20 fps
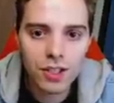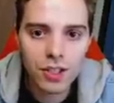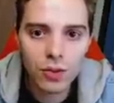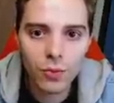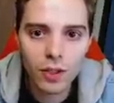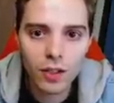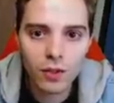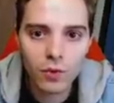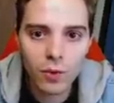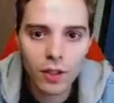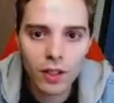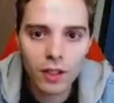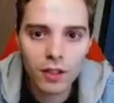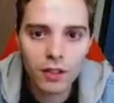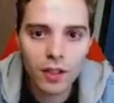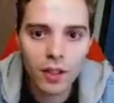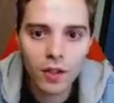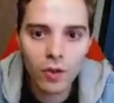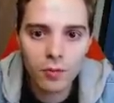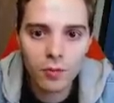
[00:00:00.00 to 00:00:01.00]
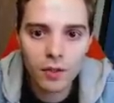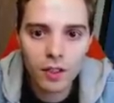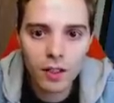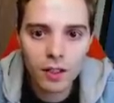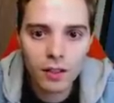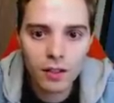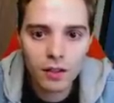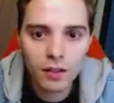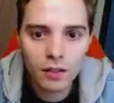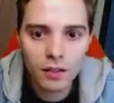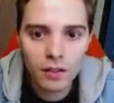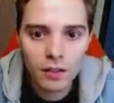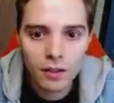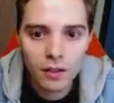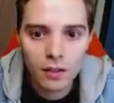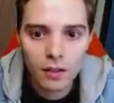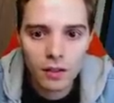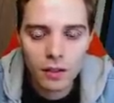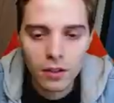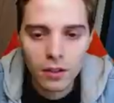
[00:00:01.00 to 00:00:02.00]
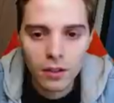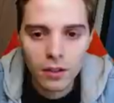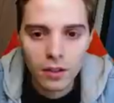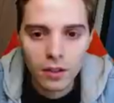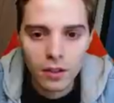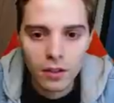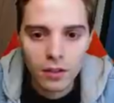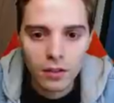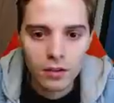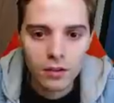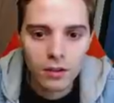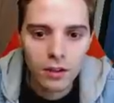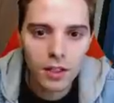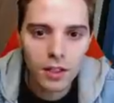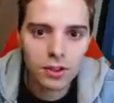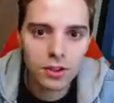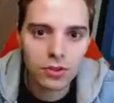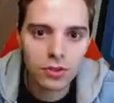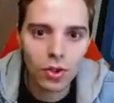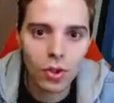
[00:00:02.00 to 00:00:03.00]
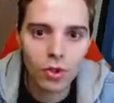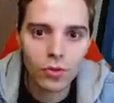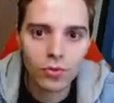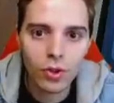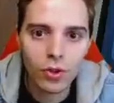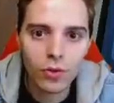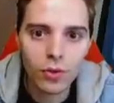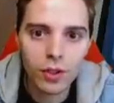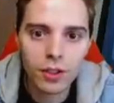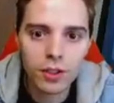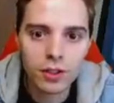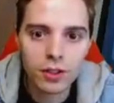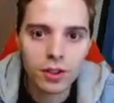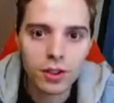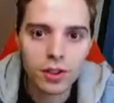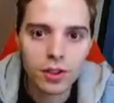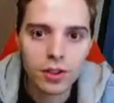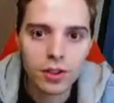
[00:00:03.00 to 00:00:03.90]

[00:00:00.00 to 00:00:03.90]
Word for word: so we can one-hit KO him later. Let's go for it.